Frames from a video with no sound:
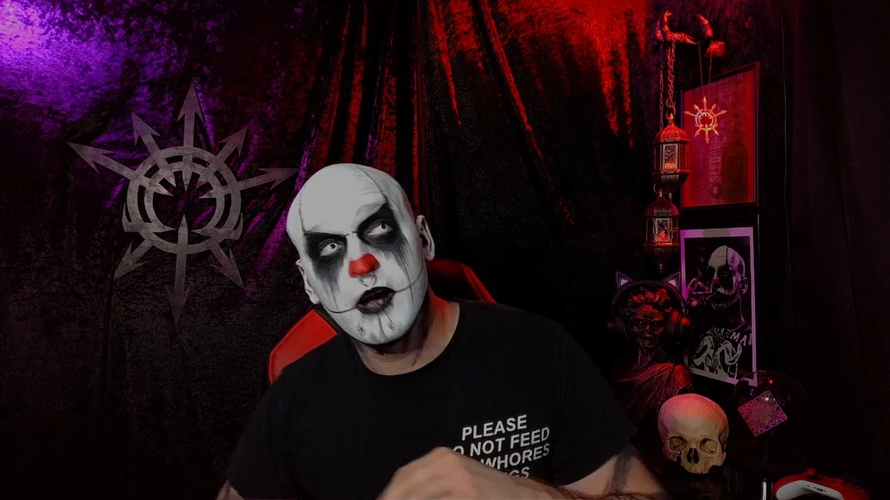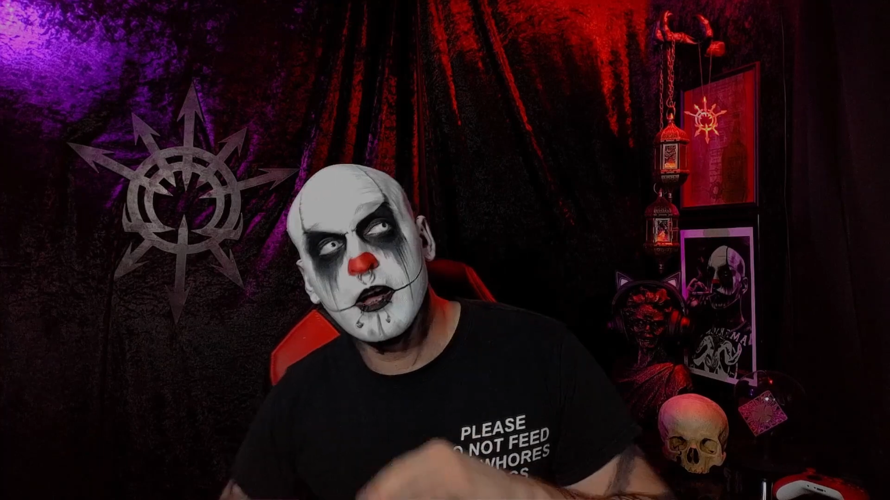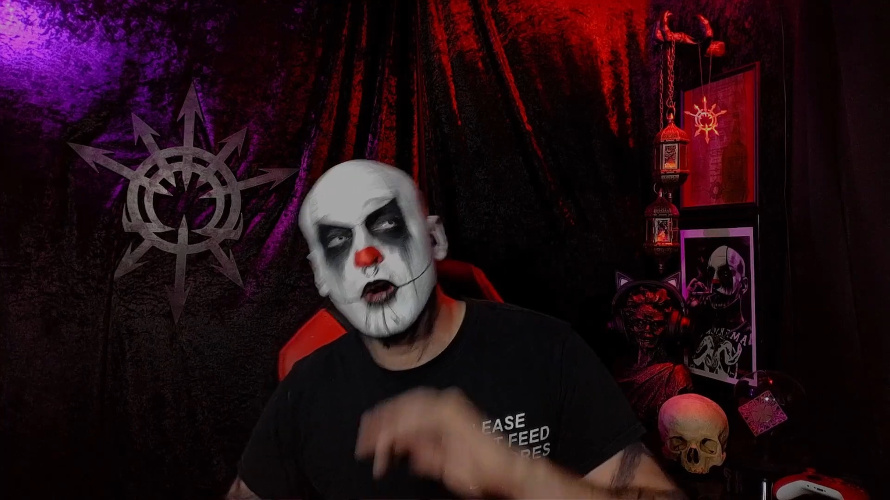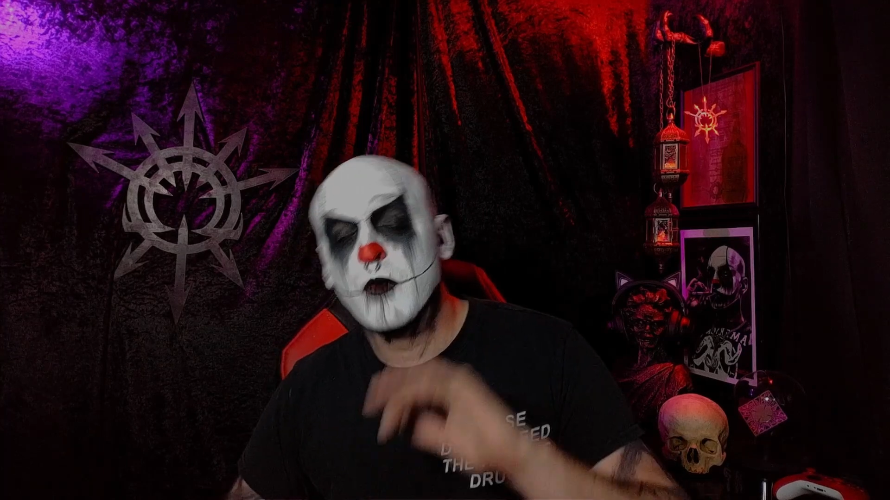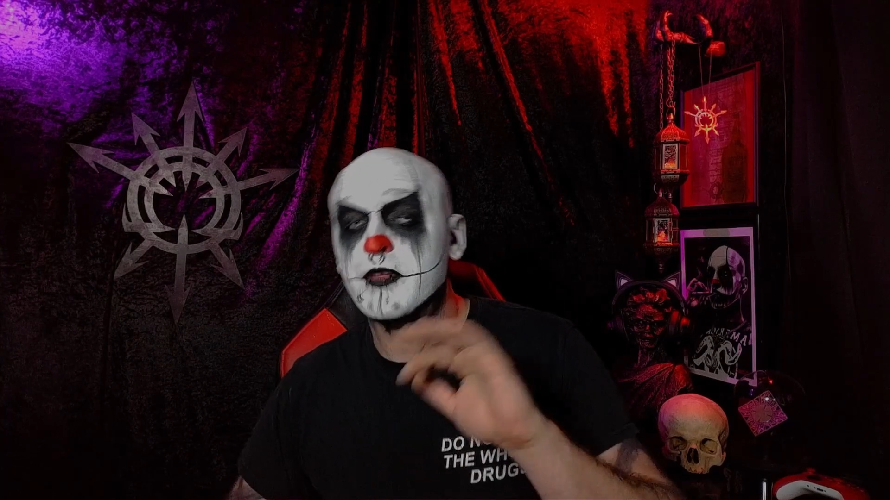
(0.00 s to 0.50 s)

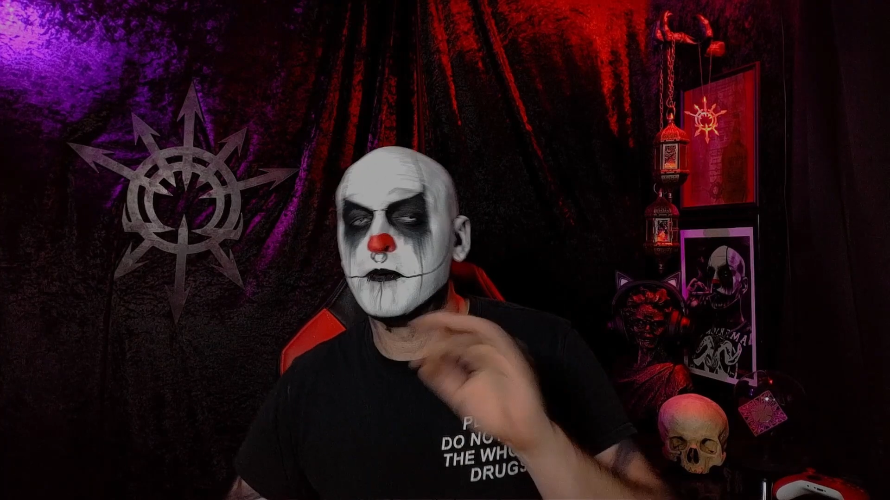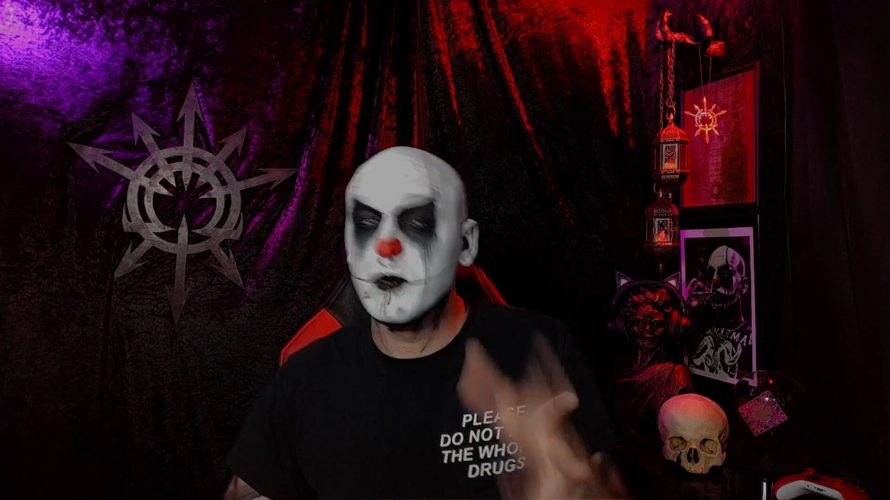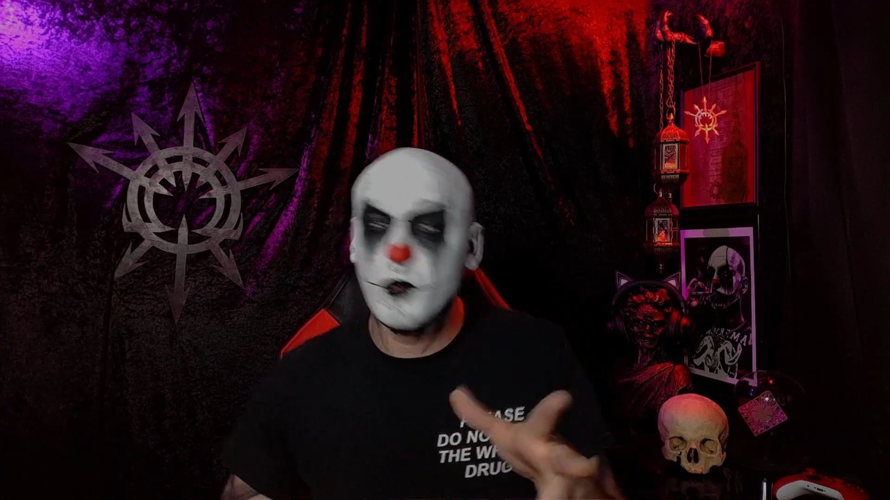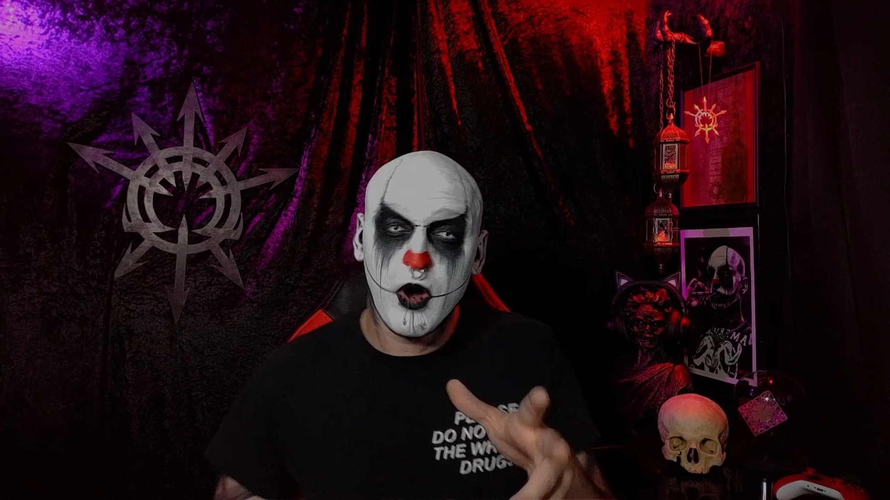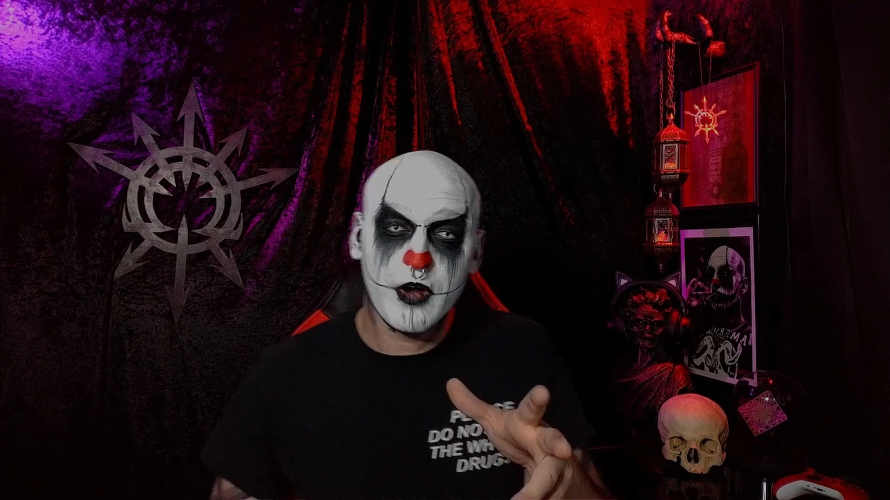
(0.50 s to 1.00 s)
whether it be
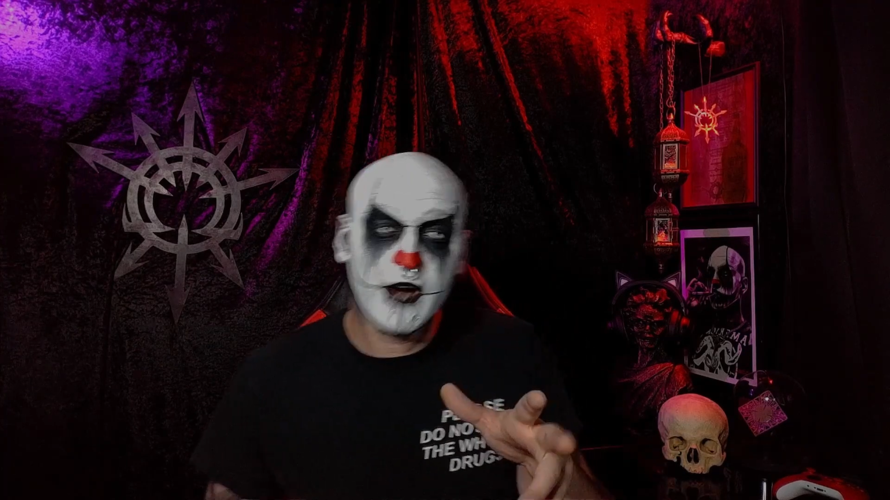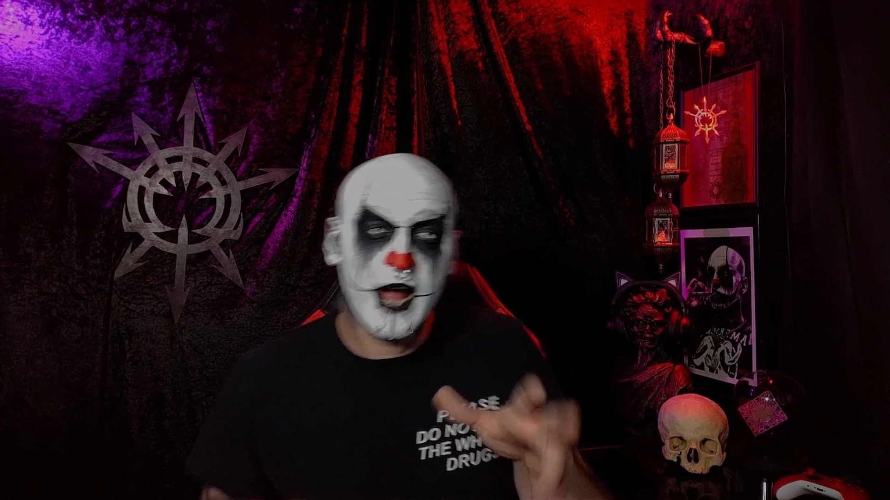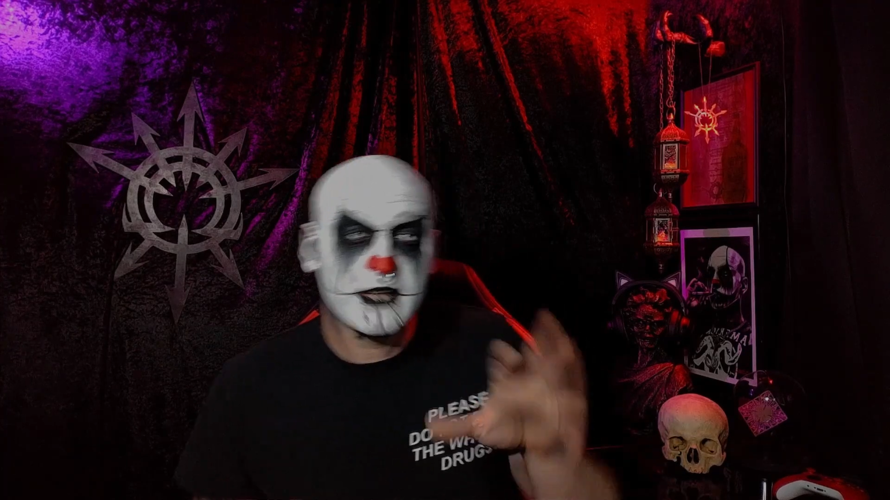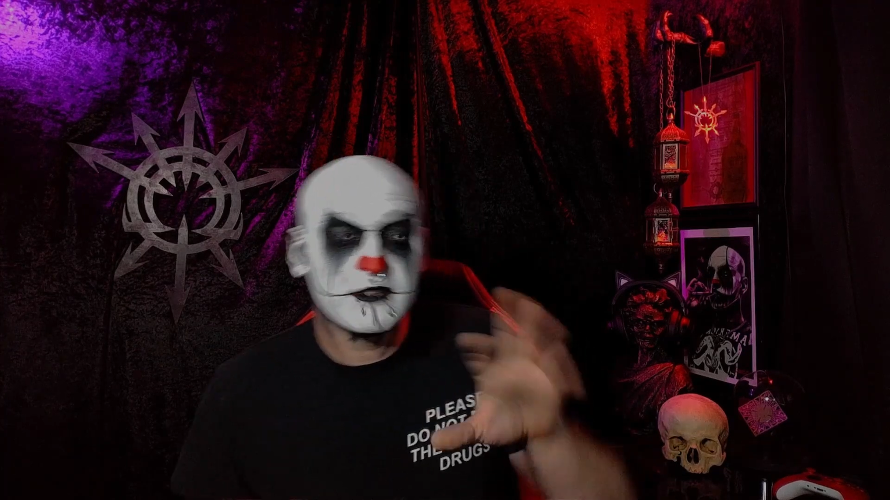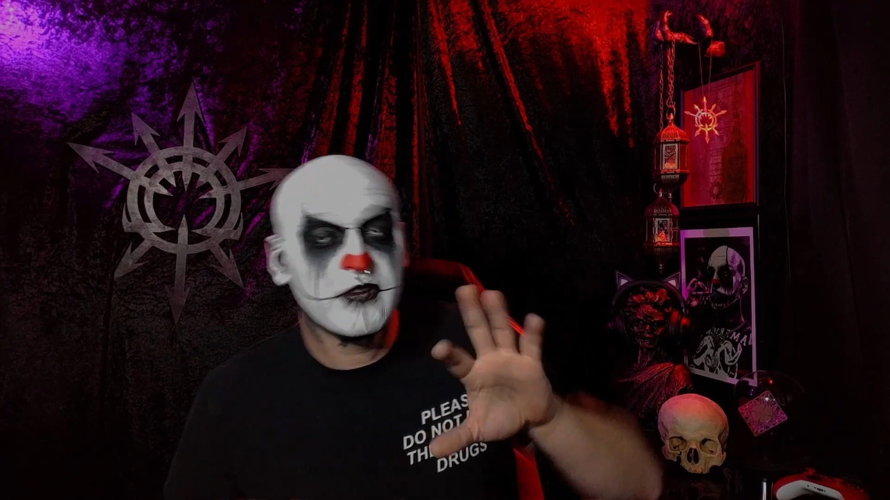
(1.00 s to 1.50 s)
water
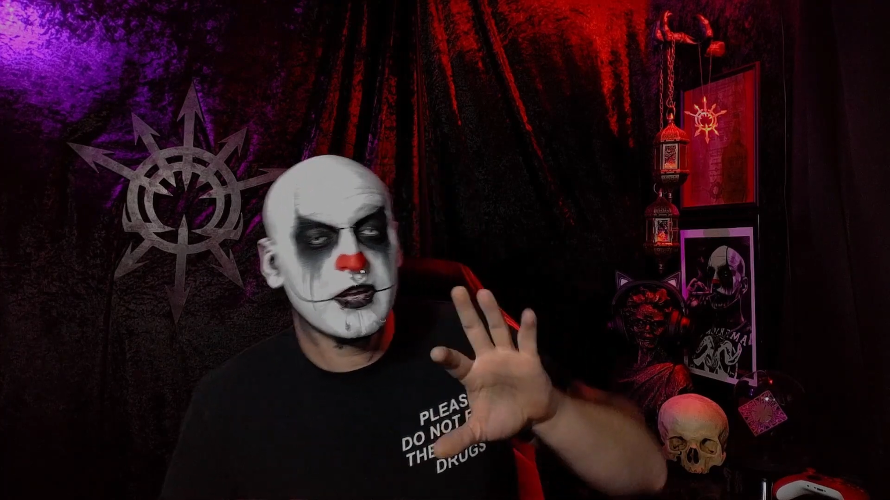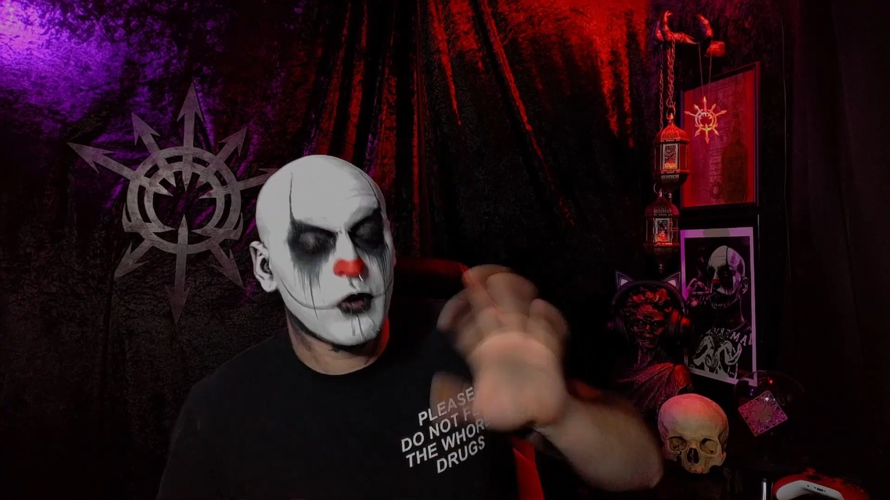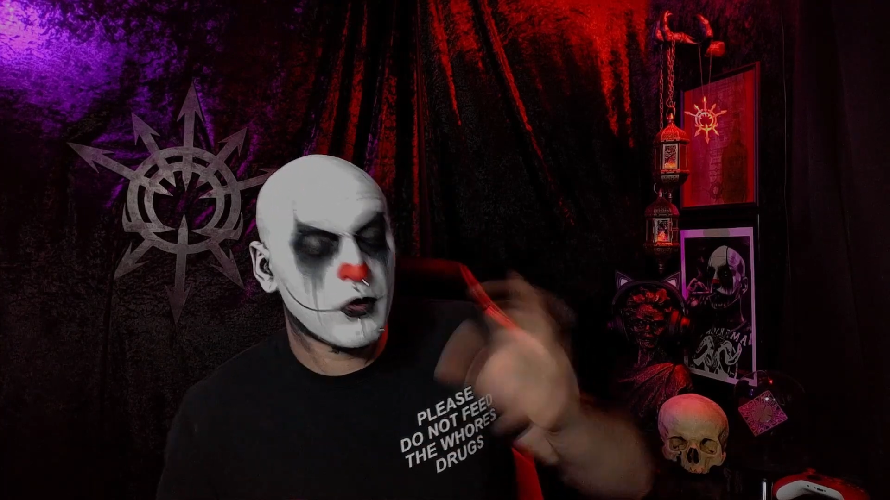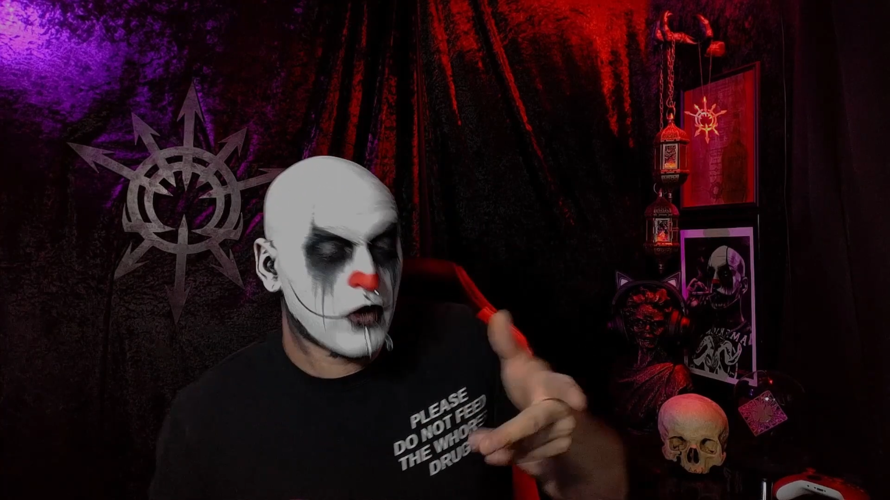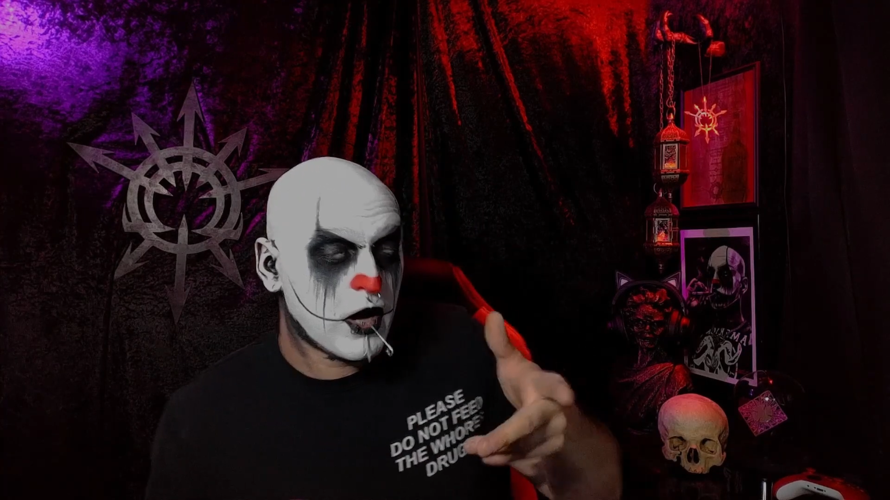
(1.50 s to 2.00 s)
activate
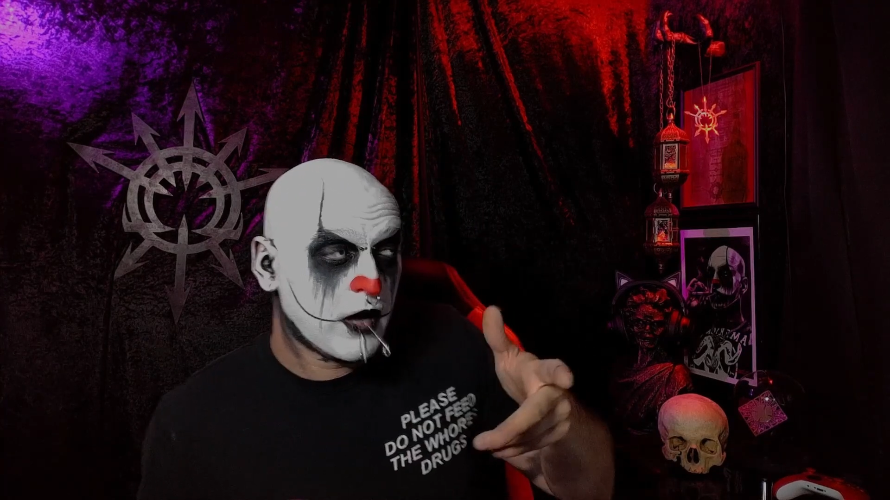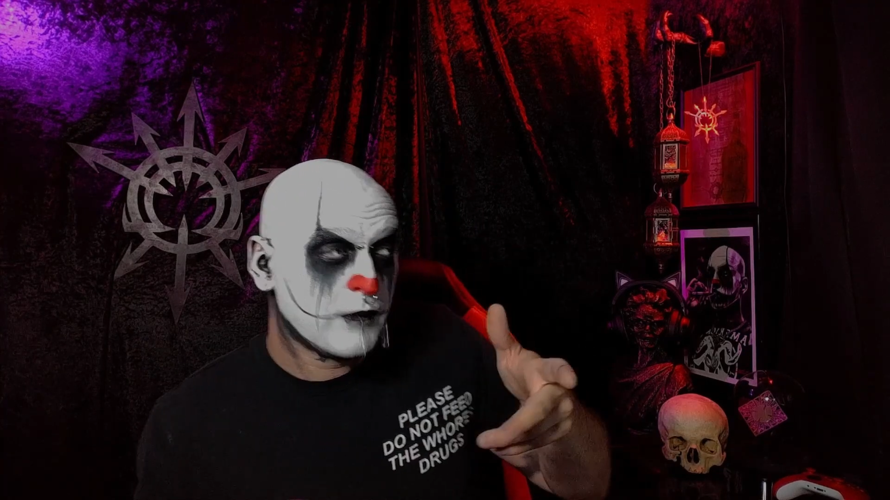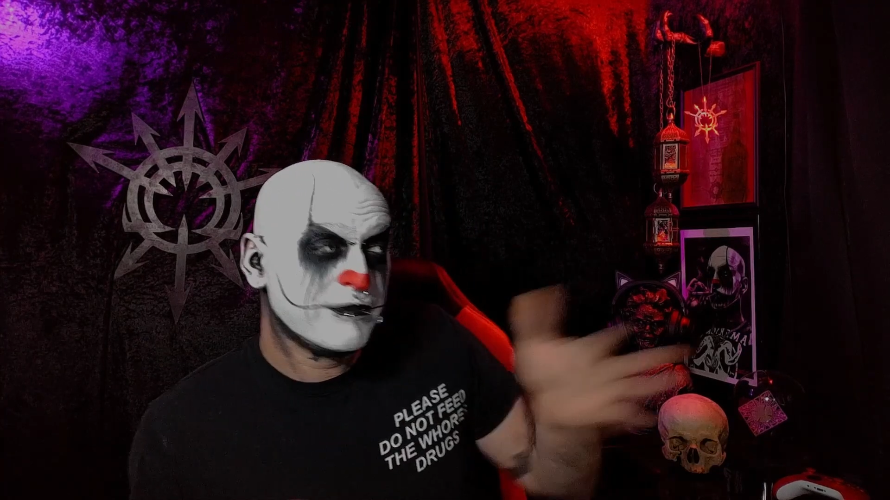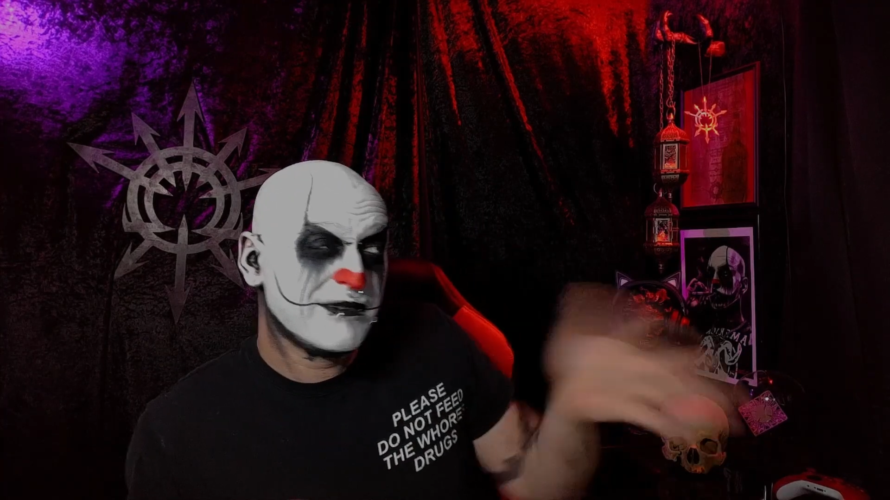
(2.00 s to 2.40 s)
or